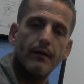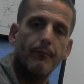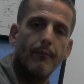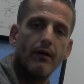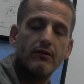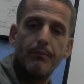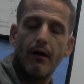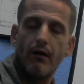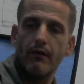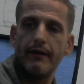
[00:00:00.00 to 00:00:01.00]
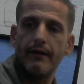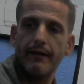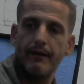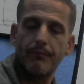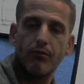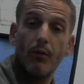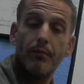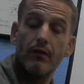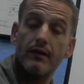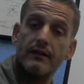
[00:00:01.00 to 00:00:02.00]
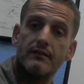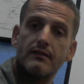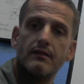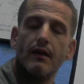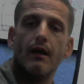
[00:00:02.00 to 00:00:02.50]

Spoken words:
multi-pollen and propolis.